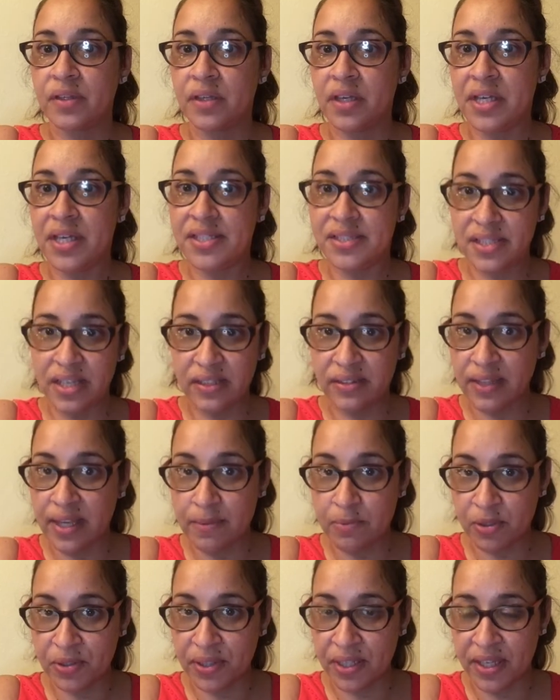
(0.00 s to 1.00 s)
Easy to
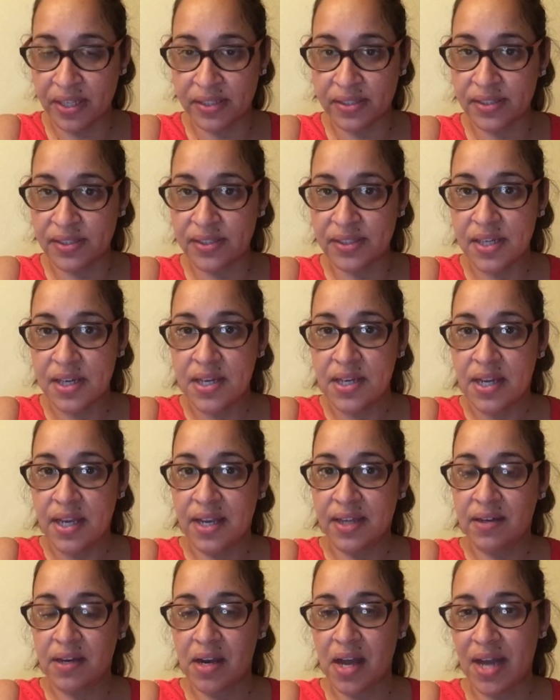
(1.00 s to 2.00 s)
label things.
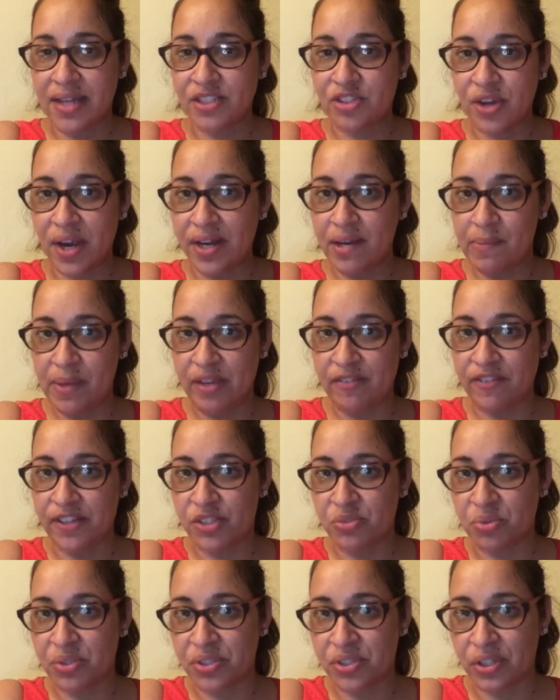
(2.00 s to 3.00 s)
And I try to make
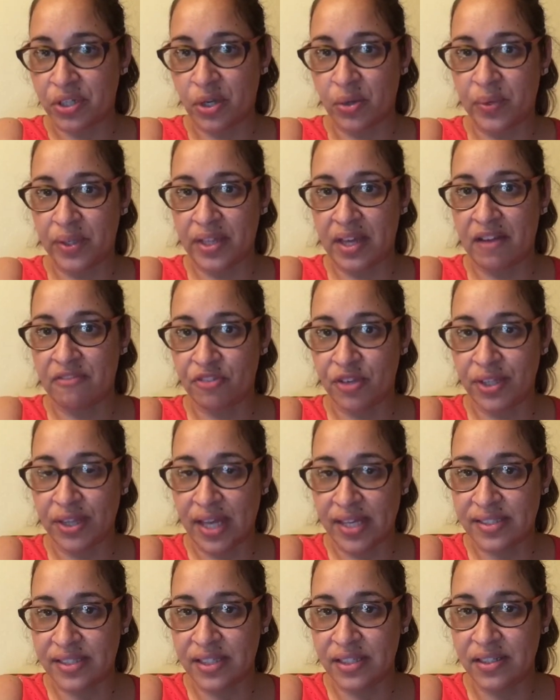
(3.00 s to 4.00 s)
visuals to go with every
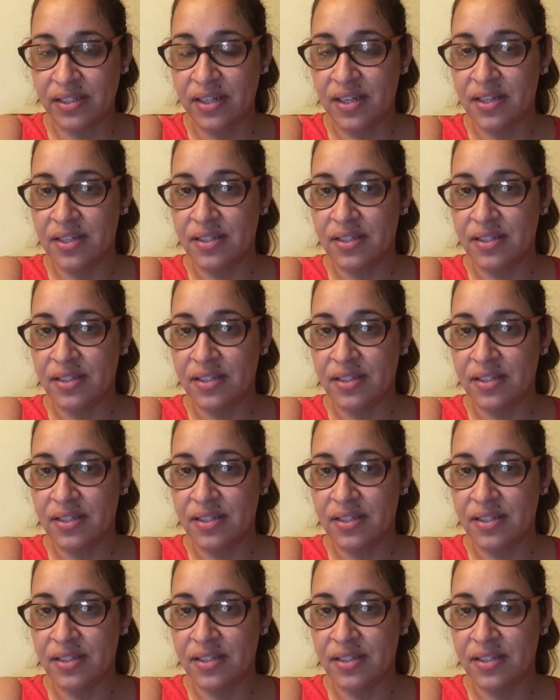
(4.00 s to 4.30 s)
lesson.